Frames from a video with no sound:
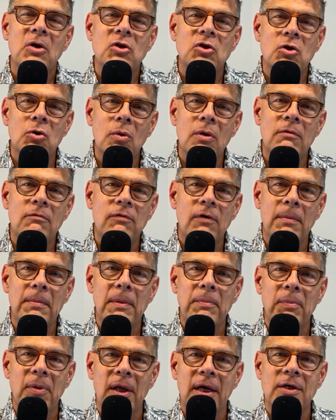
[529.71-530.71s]
Do it from a
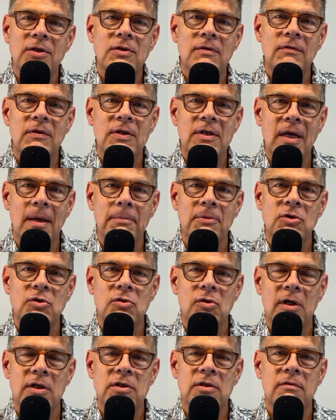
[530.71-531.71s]
place of a
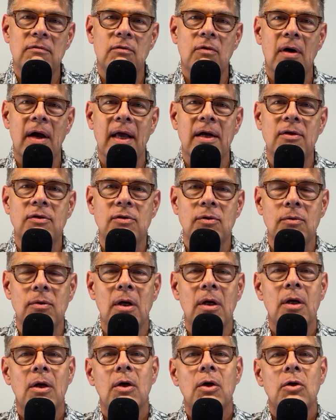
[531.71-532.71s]
demonstration of gratitude.
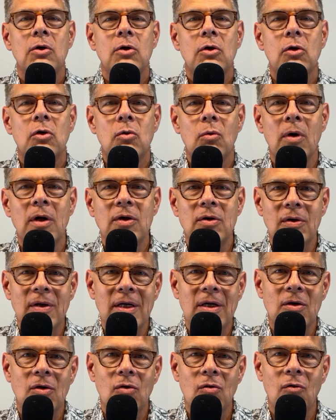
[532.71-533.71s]
You're going to
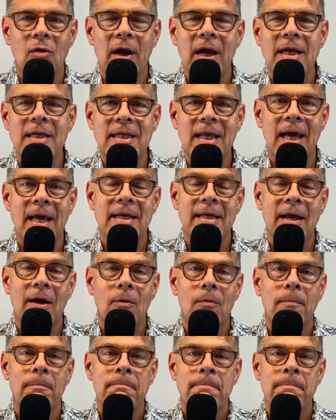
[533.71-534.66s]
ingrain that. Now,